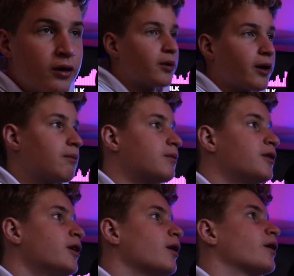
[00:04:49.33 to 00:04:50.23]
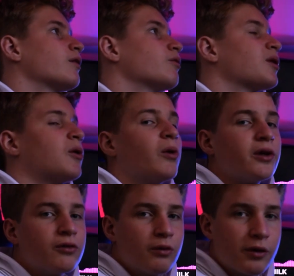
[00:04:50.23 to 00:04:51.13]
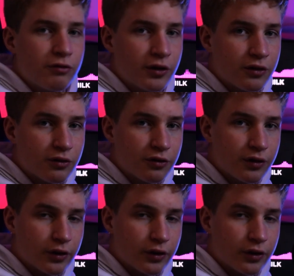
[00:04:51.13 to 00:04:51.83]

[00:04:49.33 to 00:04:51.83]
But I did like record it for my friends,